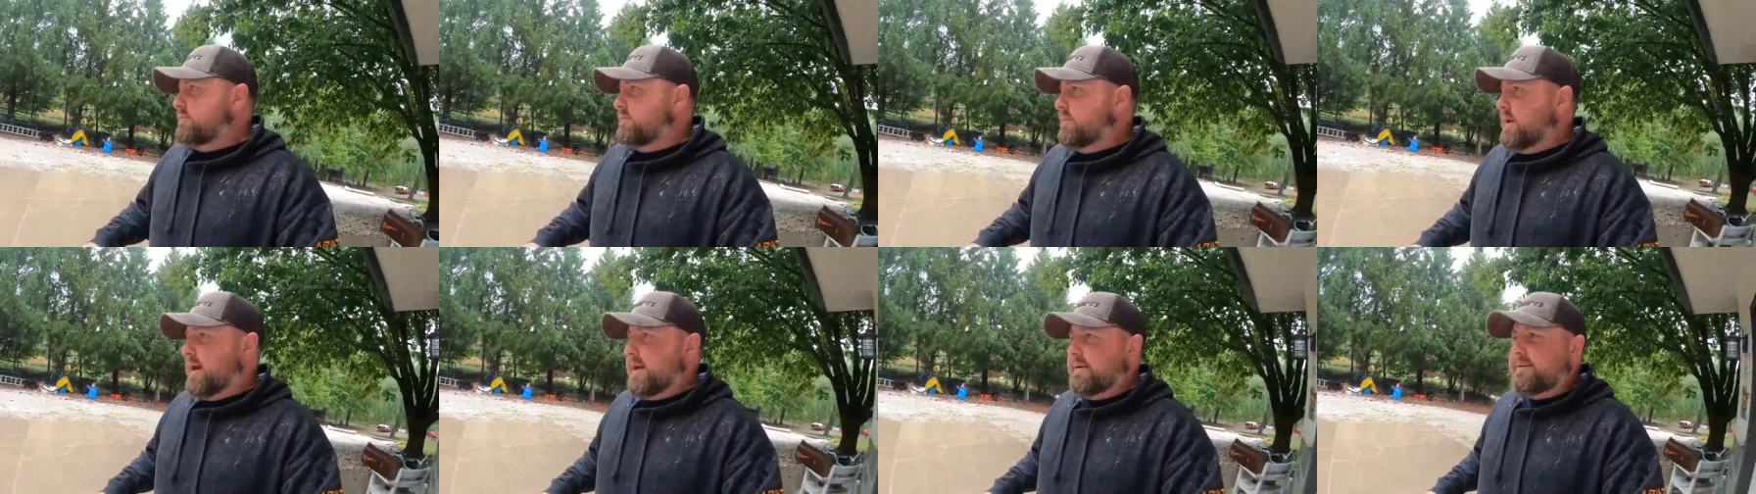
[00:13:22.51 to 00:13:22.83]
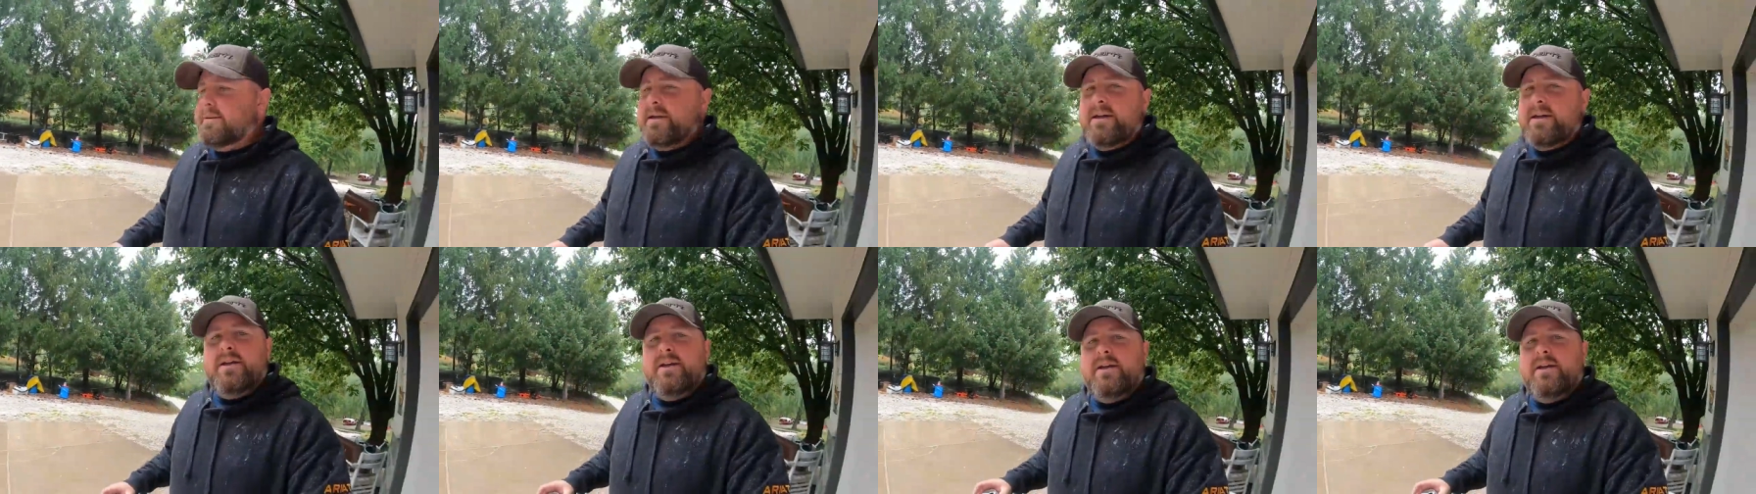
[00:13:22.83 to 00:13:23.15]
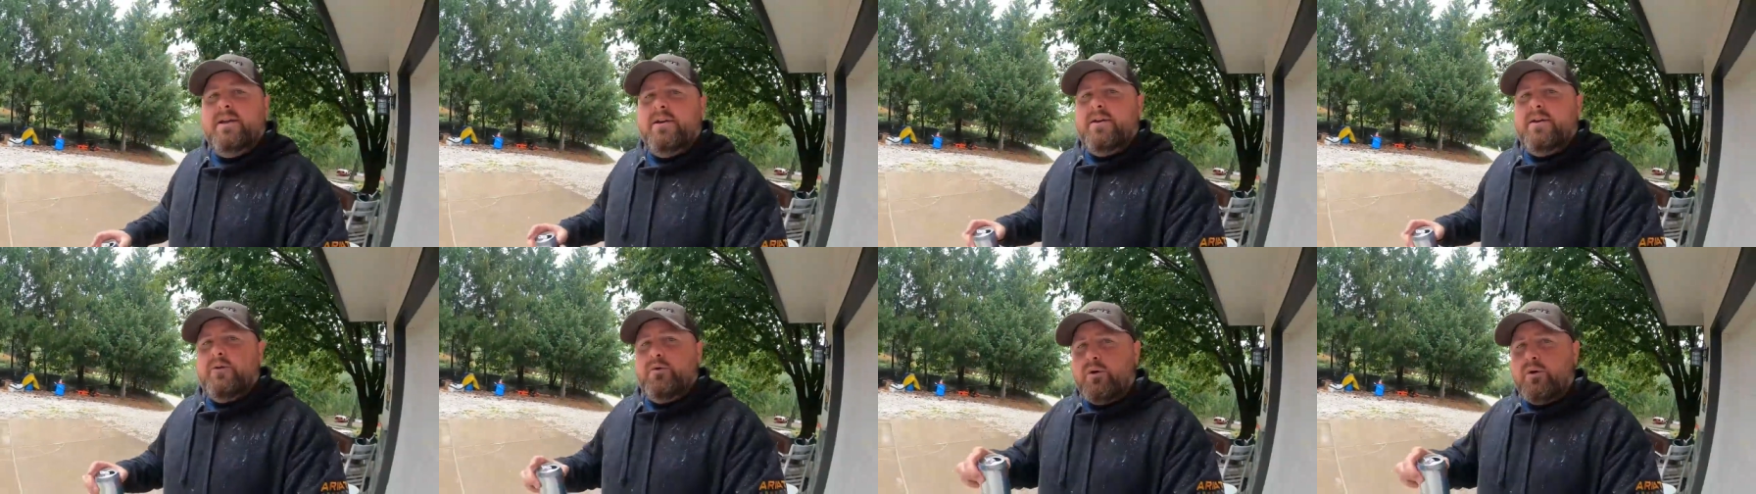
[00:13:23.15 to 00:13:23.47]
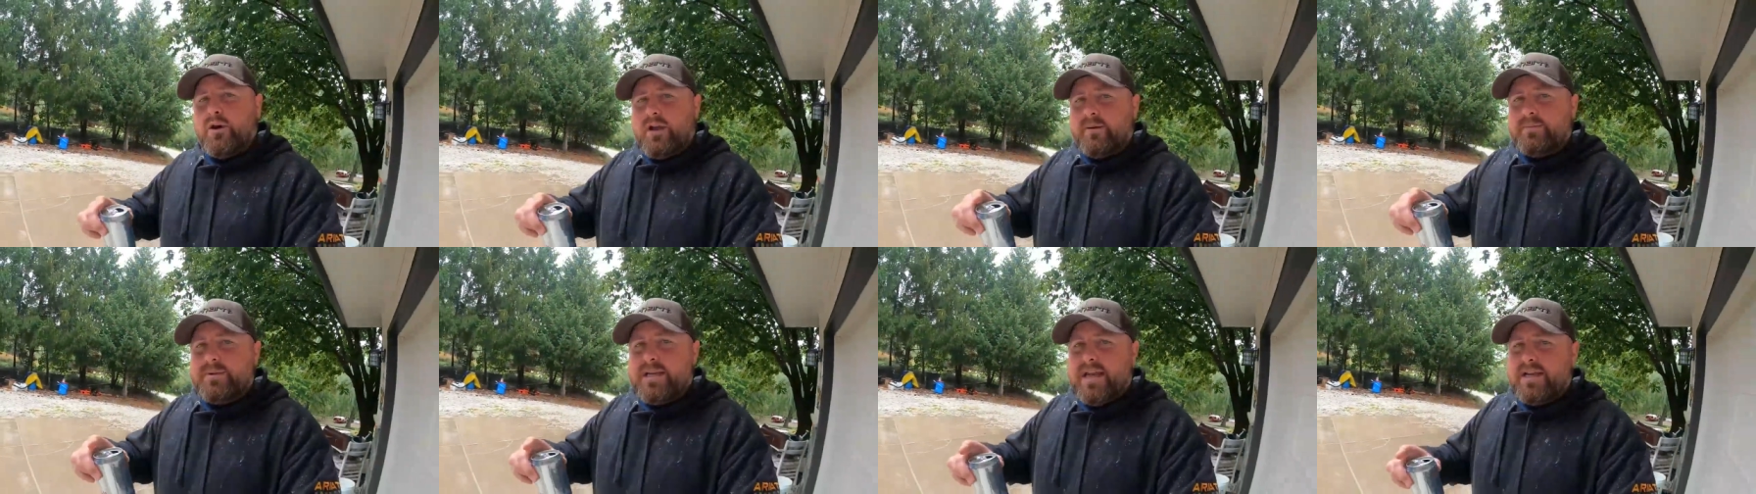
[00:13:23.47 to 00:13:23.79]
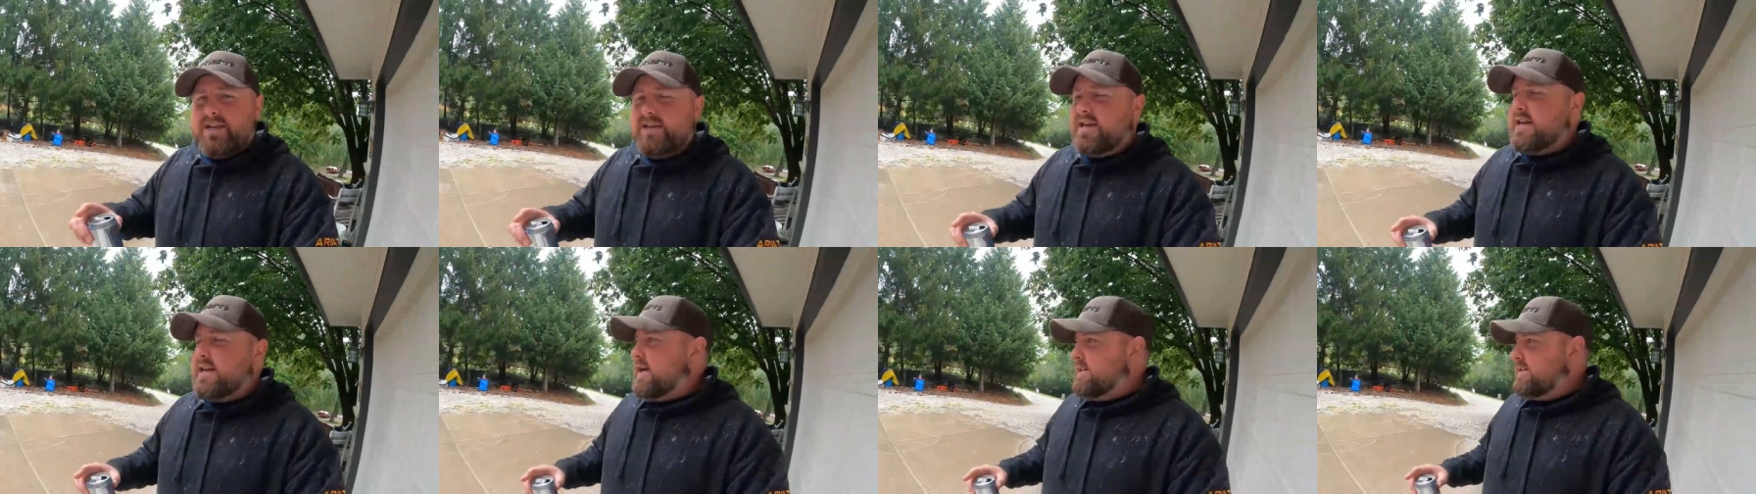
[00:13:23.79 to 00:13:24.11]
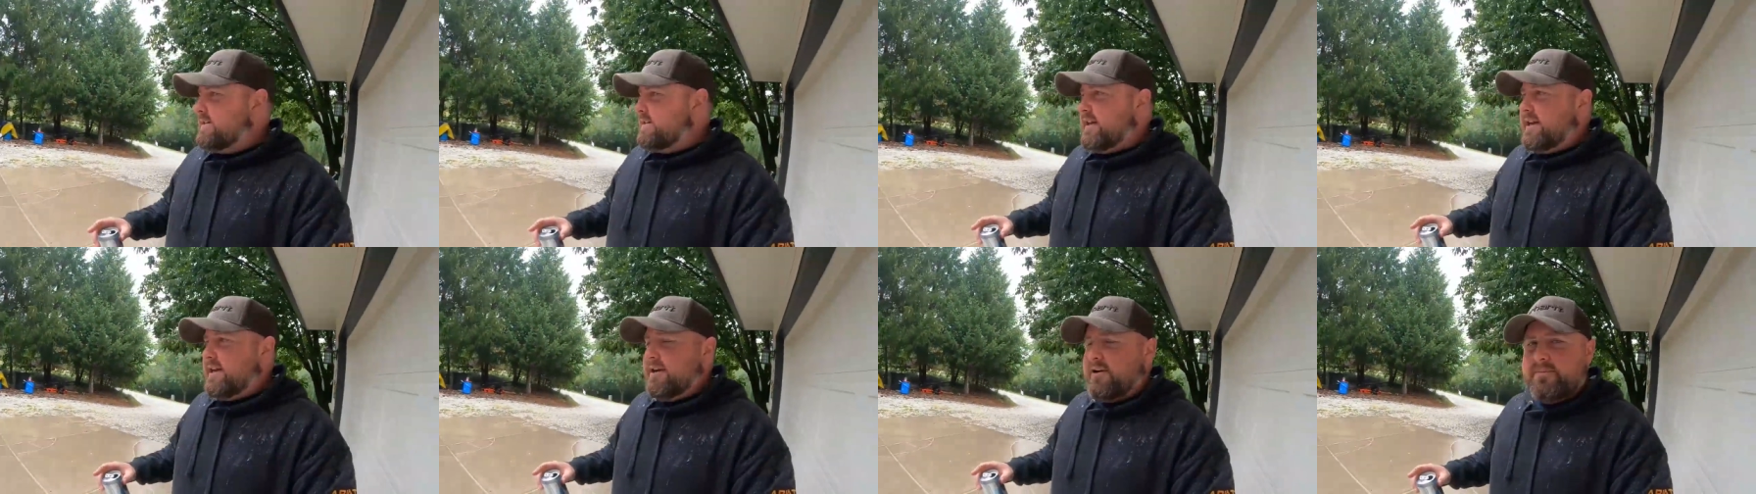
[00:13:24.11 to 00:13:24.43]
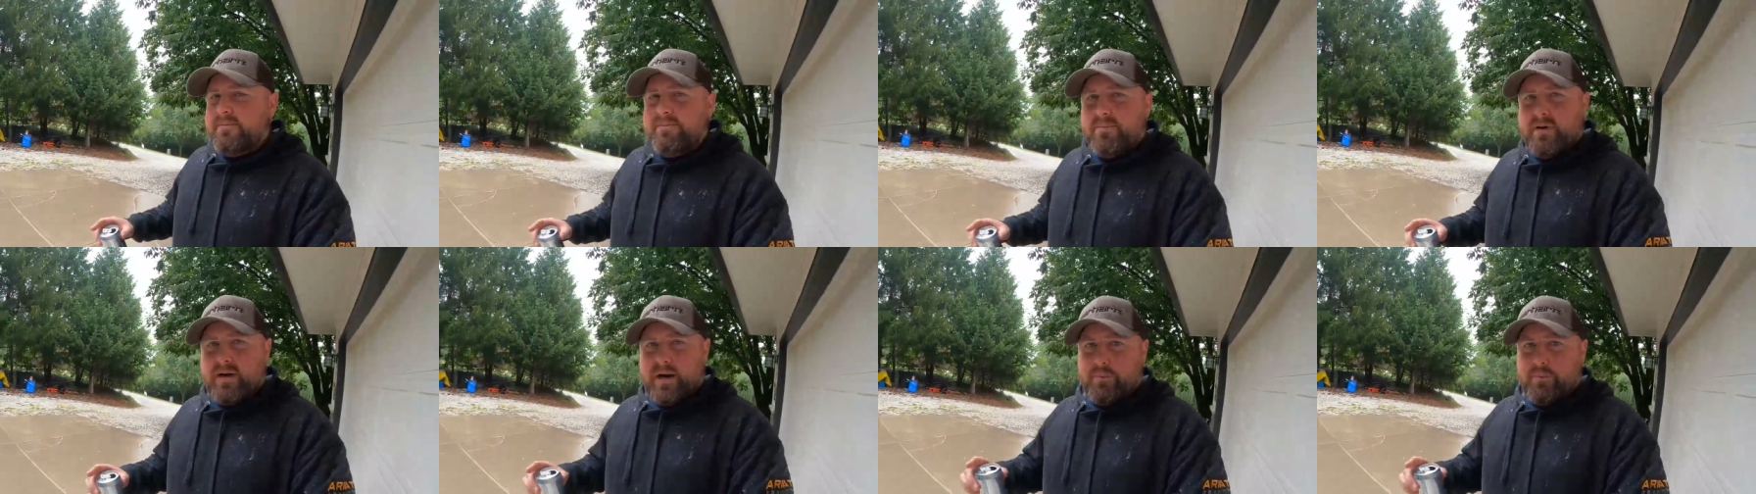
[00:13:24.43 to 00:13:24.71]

But we'll update you guys later.